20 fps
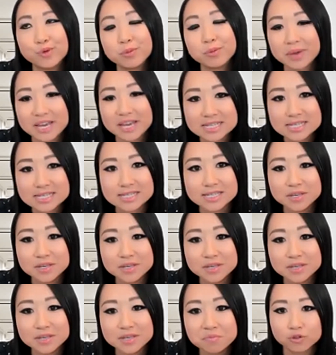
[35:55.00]
we may
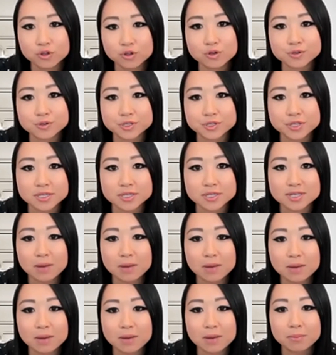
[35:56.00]
see more of those
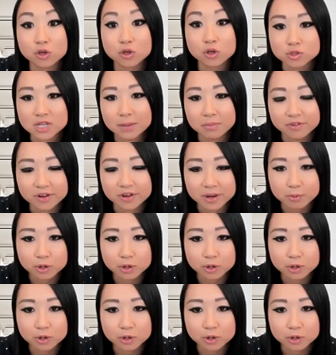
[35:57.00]
things happening in those type